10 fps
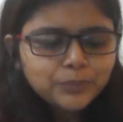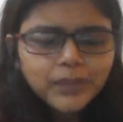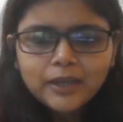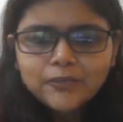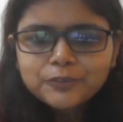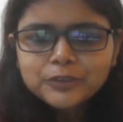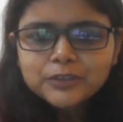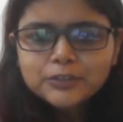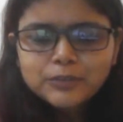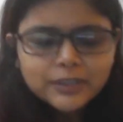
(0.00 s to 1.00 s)
ma'am, for
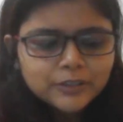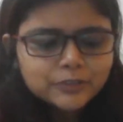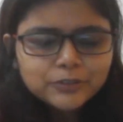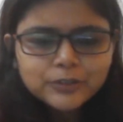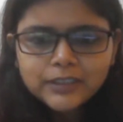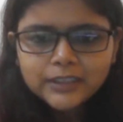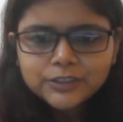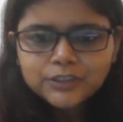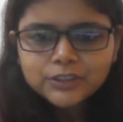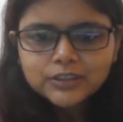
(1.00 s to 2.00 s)
this wonderful
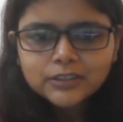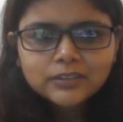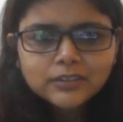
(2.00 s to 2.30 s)
lecture.